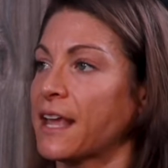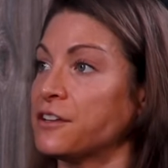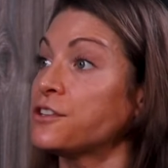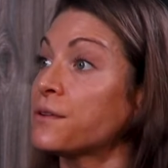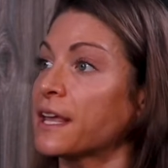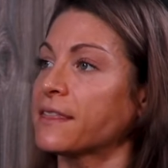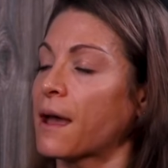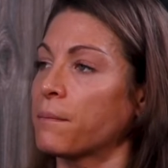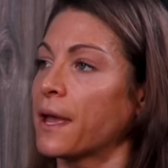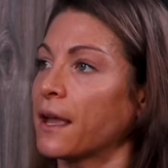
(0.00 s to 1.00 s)
They do get
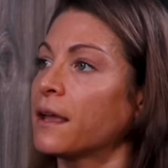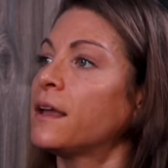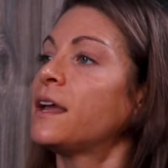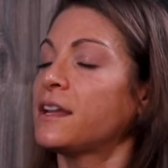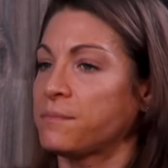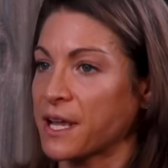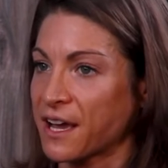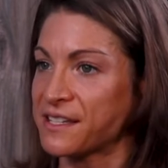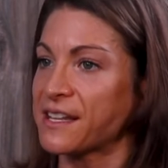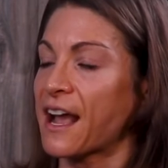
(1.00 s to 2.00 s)
that big
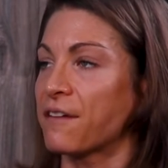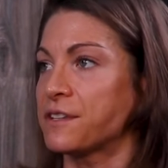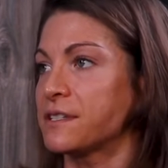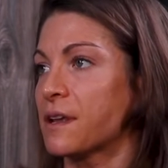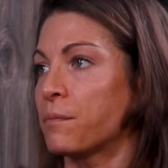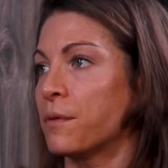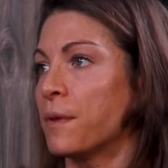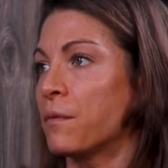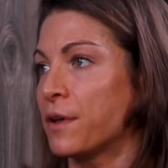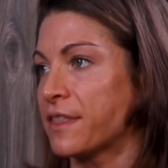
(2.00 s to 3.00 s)
because they have to
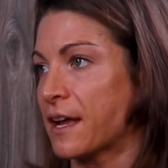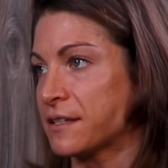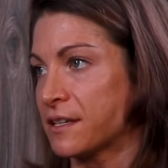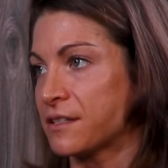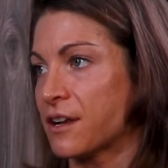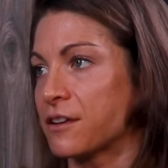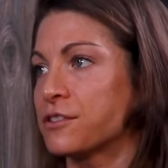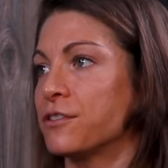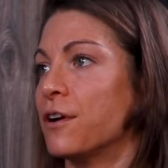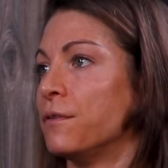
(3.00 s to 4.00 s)
supplement with that
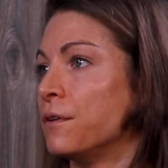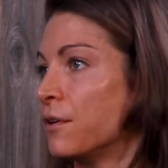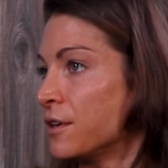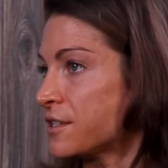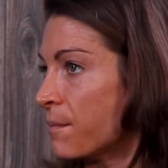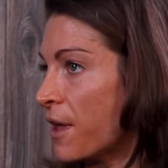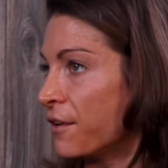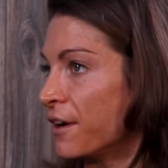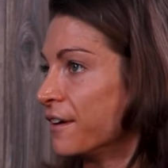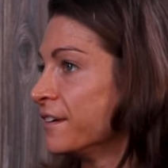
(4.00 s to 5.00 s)
testosterone or some
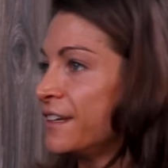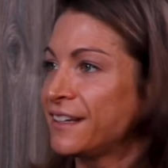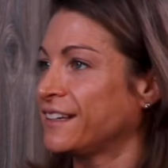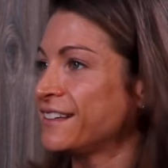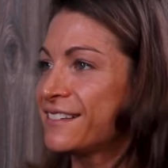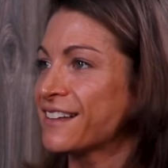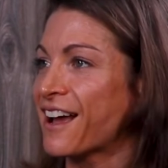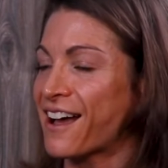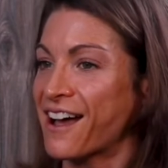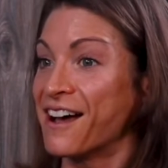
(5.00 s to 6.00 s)
other
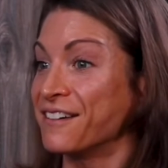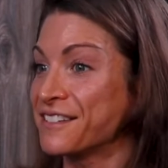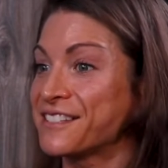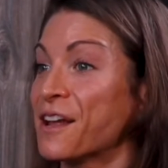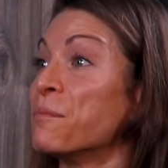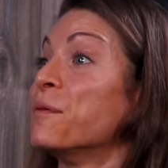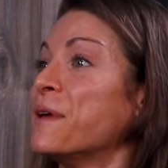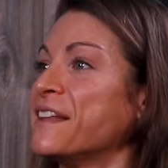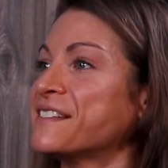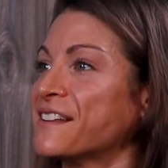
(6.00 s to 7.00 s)

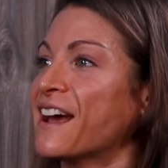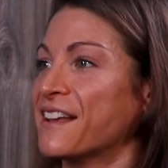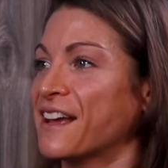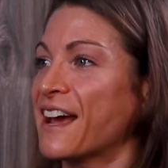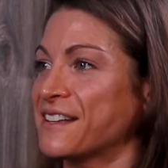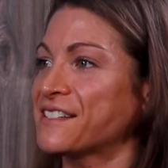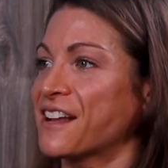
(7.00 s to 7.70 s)
supplements as